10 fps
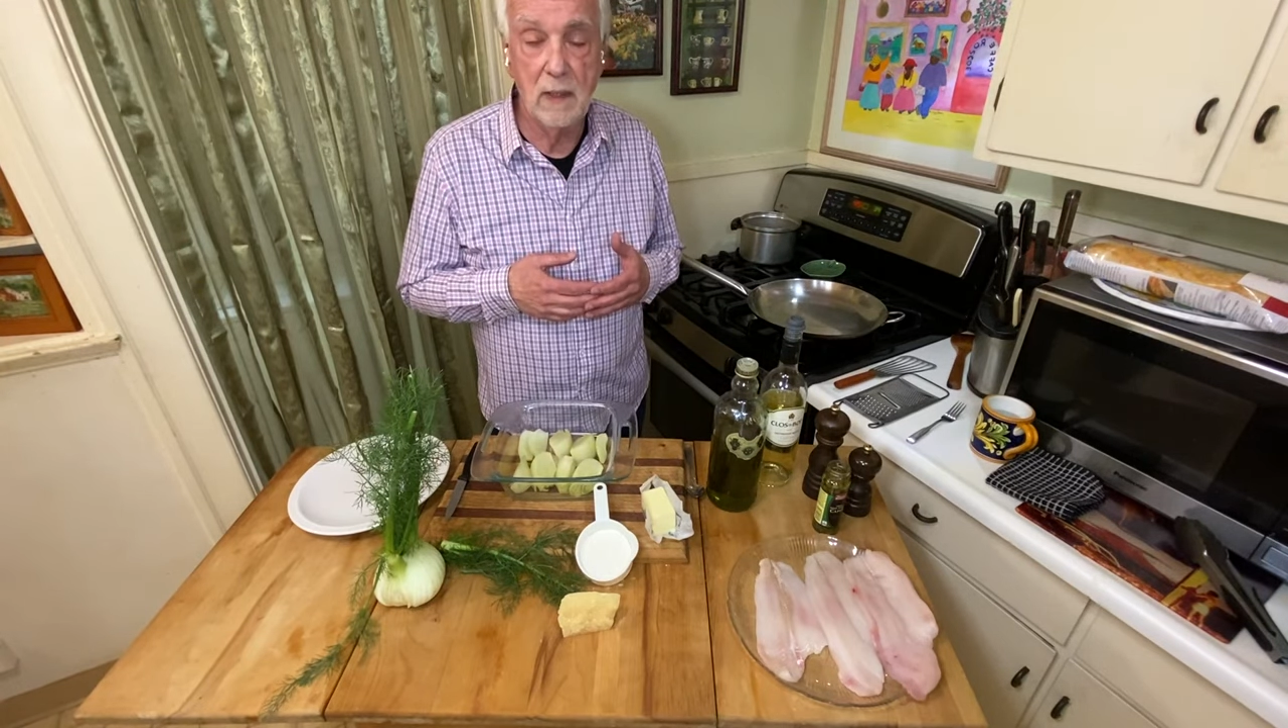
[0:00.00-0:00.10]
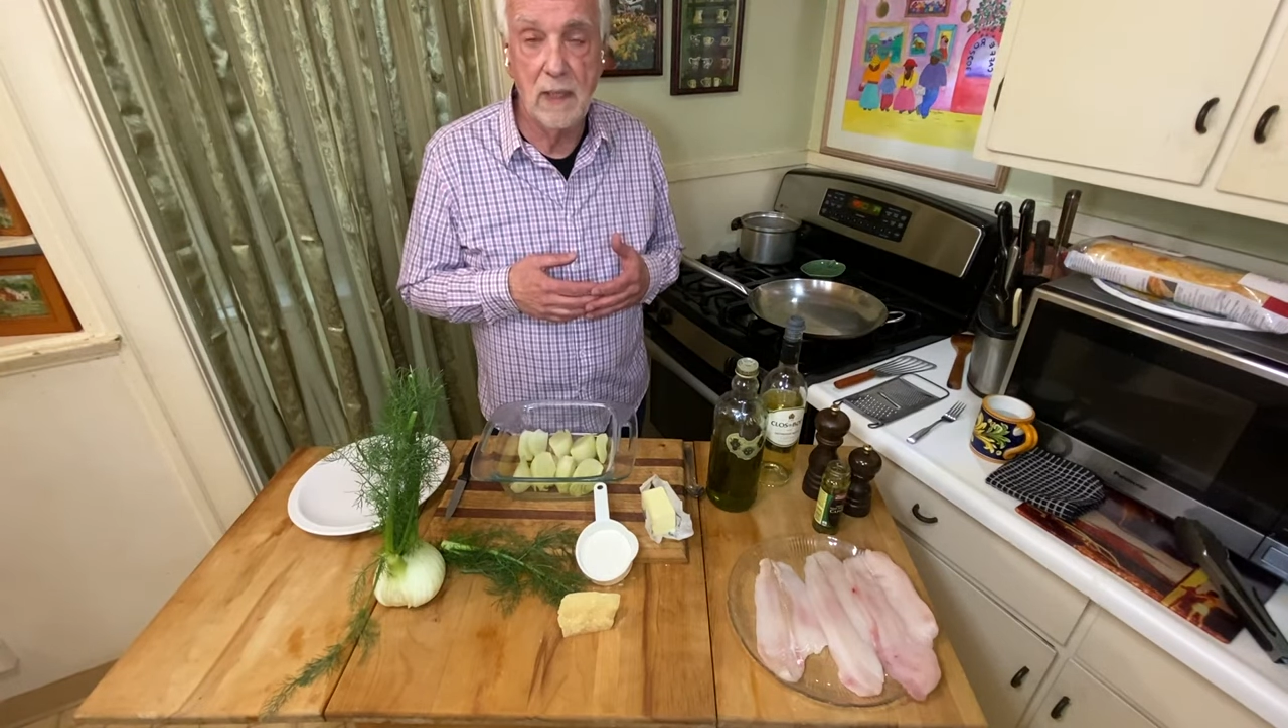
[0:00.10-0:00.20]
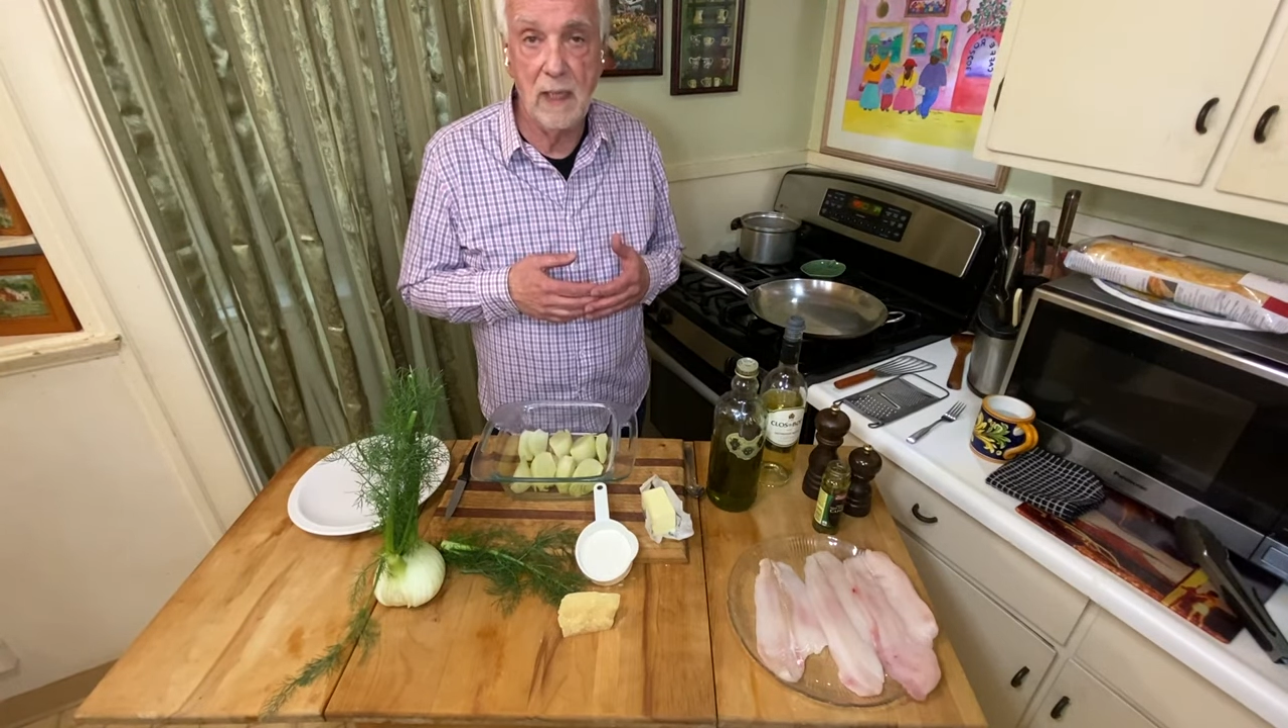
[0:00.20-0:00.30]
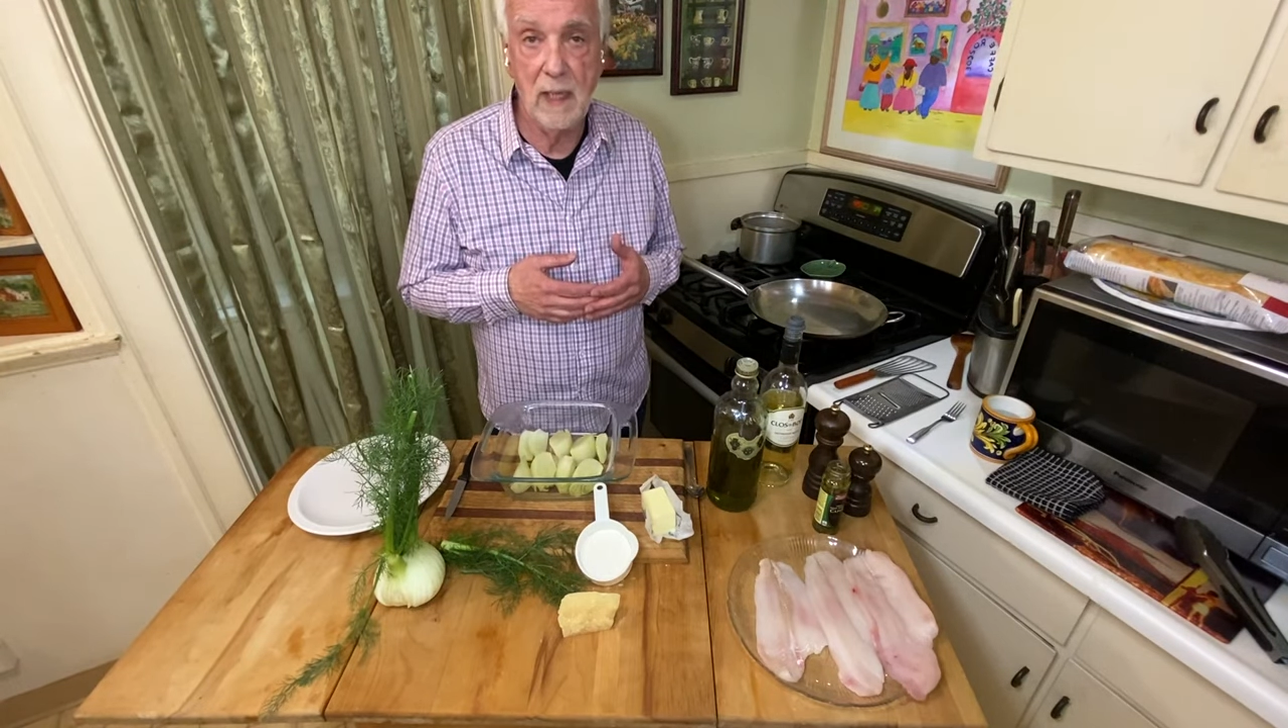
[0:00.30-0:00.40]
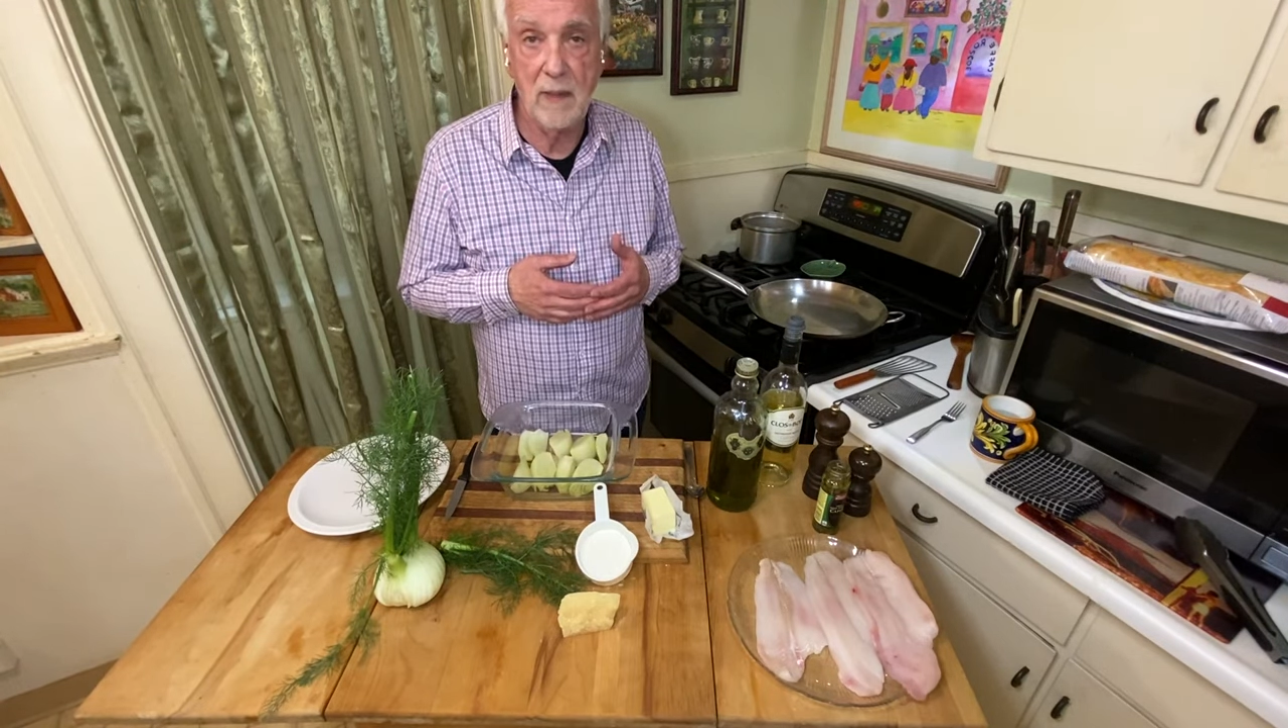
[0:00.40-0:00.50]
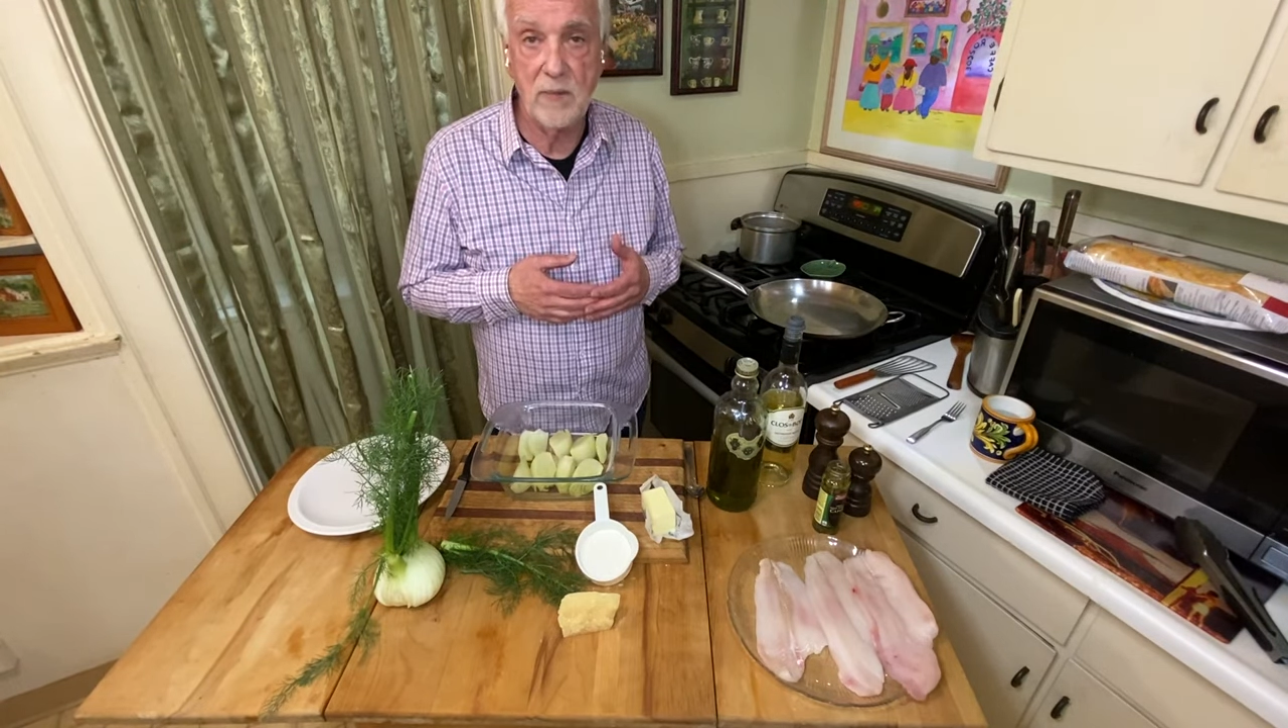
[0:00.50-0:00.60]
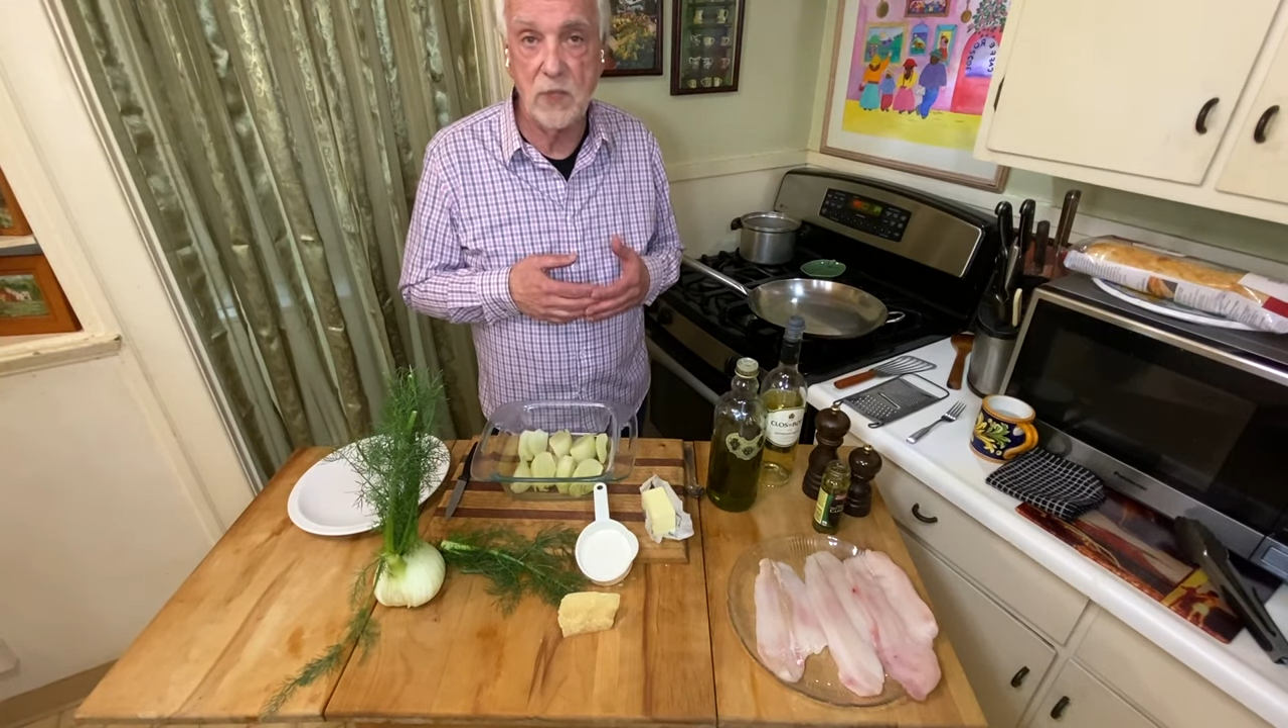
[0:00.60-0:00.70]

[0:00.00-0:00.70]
can't have